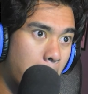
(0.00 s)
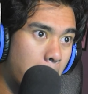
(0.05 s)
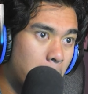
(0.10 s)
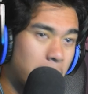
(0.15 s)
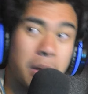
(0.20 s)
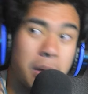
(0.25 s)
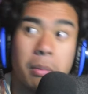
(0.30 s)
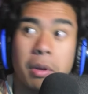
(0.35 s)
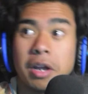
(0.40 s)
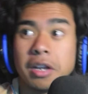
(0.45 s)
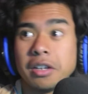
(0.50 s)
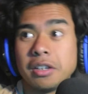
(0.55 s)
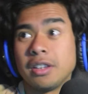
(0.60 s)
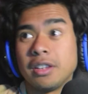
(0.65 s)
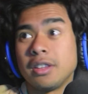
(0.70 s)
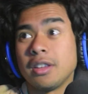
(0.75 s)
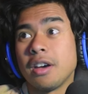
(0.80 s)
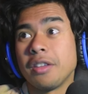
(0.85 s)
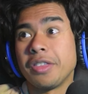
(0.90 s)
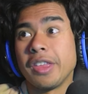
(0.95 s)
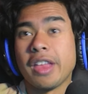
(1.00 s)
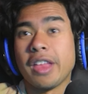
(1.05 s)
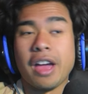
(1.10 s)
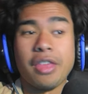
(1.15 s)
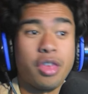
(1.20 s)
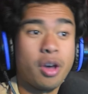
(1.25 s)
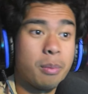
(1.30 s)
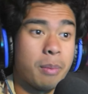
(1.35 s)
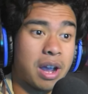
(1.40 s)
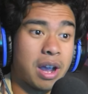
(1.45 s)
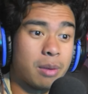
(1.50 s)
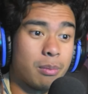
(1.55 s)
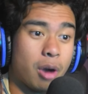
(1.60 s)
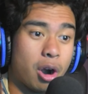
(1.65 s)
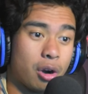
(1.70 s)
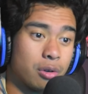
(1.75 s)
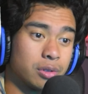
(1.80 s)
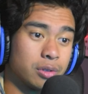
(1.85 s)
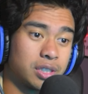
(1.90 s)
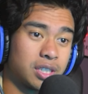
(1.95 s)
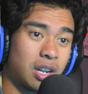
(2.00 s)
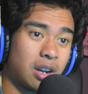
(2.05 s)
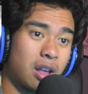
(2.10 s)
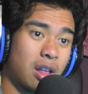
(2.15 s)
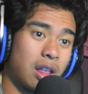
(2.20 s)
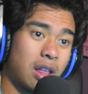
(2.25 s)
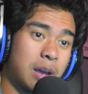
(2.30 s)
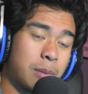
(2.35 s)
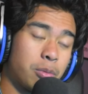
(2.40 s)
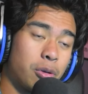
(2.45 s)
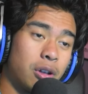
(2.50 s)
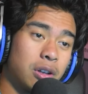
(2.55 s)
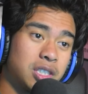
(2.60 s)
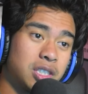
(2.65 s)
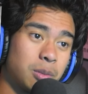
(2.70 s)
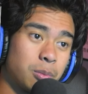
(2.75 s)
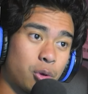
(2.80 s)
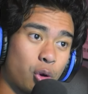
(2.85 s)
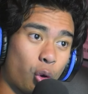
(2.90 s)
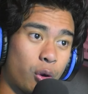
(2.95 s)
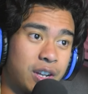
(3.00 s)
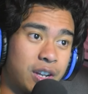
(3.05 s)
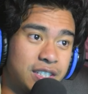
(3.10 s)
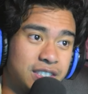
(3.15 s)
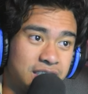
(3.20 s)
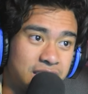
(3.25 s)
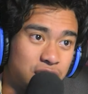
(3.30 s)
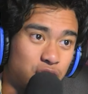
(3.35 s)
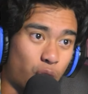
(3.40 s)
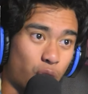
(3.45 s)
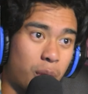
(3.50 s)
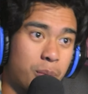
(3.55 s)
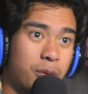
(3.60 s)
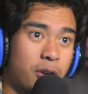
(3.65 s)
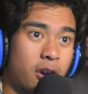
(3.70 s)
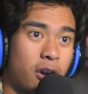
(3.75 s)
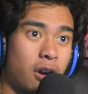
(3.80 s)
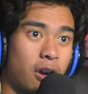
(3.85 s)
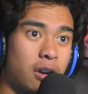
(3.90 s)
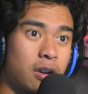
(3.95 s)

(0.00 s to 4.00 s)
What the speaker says: Never mind, he did nothing. I thought Mekamaru was gonna like pull out some crazy trump card.